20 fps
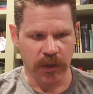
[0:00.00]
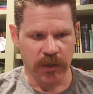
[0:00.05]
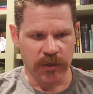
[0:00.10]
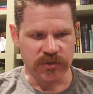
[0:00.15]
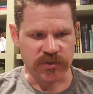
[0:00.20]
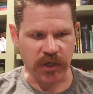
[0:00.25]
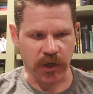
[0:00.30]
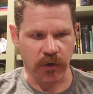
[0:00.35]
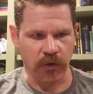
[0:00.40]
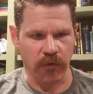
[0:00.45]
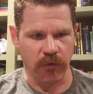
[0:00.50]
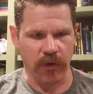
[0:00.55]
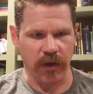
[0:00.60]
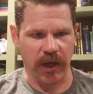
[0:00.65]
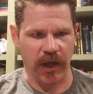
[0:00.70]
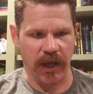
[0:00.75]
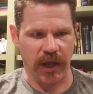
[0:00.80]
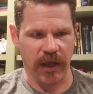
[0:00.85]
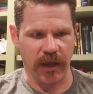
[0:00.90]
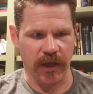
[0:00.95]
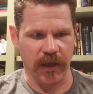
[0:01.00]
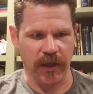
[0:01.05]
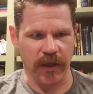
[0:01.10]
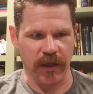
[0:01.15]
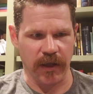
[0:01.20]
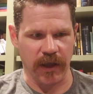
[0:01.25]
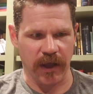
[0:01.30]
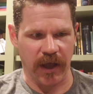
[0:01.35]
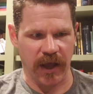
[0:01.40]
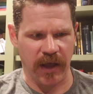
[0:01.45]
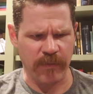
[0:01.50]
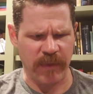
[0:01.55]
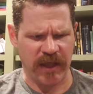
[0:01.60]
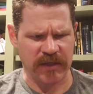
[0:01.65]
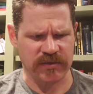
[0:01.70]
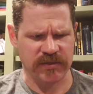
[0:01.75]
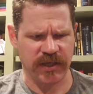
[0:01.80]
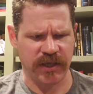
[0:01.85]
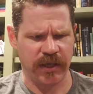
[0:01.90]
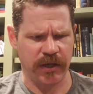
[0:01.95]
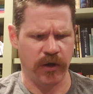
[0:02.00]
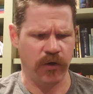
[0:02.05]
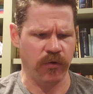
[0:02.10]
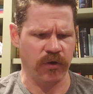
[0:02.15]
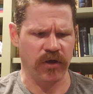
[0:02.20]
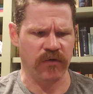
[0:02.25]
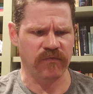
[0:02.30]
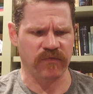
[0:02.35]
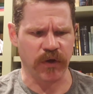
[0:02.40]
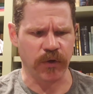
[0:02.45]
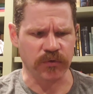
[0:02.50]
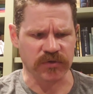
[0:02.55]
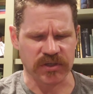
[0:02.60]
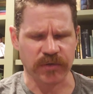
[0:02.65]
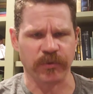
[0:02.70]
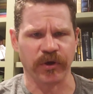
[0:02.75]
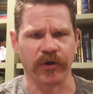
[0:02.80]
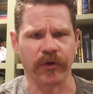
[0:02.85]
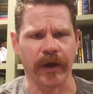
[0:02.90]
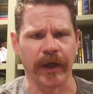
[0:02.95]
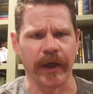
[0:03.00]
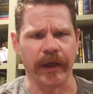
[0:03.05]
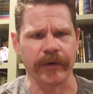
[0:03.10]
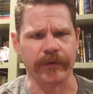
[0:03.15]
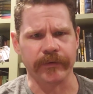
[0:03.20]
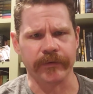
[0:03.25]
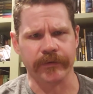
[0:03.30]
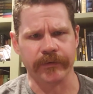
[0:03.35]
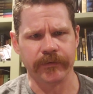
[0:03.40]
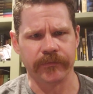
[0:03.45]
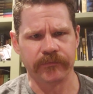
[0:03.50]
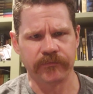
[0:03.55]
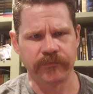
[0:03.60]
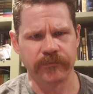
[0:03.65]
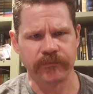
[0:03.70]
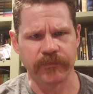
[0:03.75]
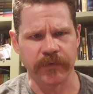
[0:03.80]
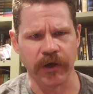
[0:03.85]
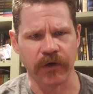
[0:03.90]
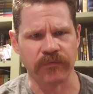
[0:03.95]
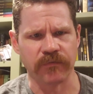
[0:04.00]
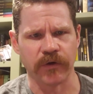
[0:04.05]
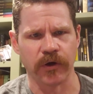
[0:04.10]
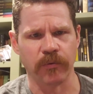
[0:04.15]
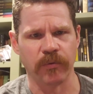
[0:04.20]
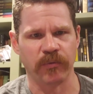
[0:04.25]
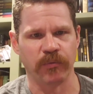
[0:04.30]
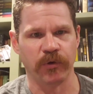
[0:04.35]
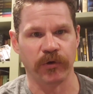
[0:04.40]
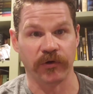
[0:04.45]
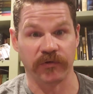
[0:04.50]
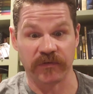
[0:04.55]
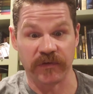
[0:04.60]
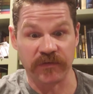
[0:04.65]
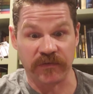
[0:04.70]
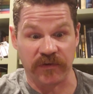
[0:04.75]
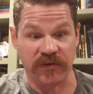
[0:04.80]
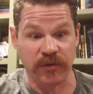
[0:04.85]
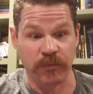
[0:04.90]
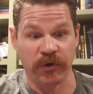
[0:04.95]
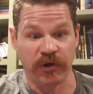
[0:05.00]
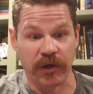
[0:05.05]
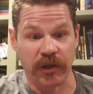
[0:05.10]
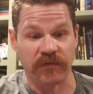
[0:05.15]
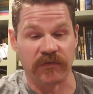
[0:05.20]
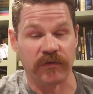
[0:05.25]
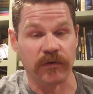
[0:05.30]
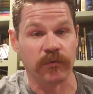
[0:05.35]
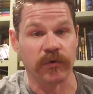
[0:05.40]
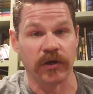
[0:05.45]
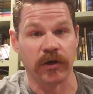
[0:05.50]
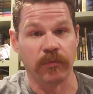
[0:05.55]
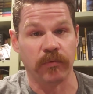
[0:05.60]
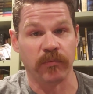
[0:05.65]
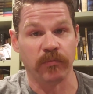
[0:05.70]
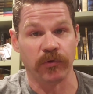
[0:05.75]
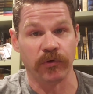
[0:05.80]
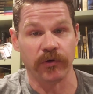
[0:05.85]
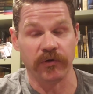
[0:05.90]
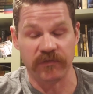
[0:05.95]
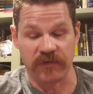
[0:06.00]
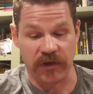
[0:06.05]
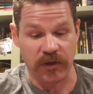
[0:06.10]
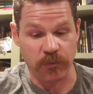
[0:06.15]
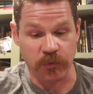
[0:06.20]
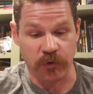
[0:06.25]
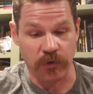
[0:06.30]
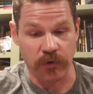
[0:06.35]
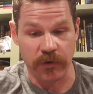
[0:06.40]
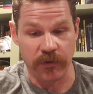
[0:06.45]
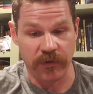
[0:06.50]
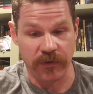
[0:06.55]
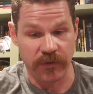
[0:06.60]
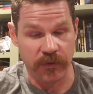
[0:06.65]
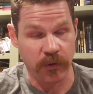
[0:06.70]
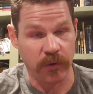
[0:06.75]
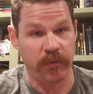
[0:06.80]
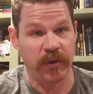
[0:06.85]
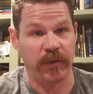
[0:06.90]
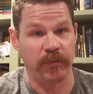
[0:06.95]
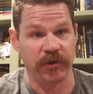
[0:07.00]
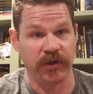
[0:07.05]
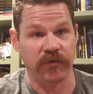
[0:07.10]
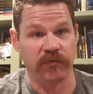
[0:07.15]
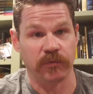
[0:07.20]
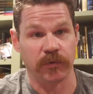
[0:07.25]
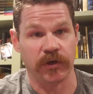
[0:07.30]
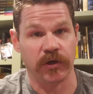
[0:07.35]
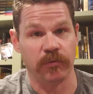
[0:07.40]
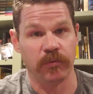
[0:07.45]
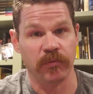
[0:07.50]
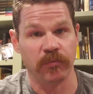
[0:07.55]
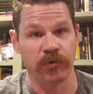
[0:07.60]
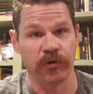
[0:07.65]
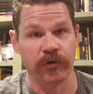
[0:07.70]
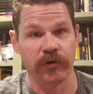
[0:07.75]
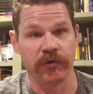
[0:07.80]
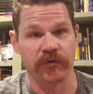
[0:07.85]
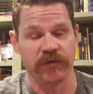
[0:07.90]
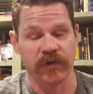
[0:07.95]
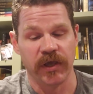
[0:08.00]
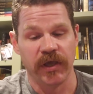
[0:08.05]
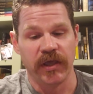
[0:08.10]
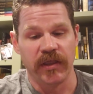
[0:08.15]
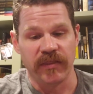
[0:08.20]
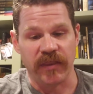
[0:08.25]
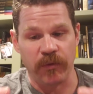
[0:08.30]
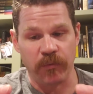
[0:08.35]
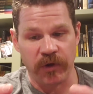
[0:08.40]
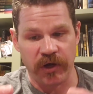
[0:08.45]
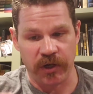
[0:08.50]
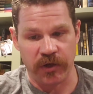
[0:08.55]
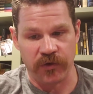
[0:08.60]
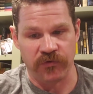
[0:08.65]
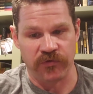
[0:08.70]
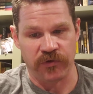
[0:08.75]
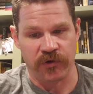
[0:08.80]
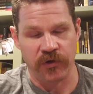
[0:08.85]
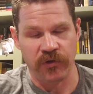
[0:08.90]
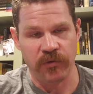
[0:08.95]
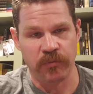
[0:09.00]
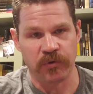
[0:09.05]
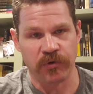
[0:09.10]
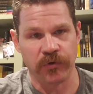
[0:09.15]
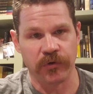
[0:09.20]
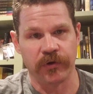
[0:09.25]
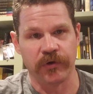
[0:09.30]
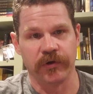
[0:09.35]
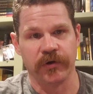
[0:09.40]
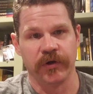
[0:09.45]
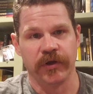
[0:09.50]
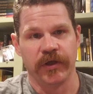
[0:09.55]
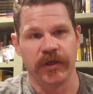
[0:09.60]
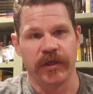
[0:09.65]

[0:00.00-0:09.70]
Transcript: so I'm not saying, oh, go vote Democrat and go for open borders, because the Democrats don't want open borders any more than the Republicans want open borders. They want to control the border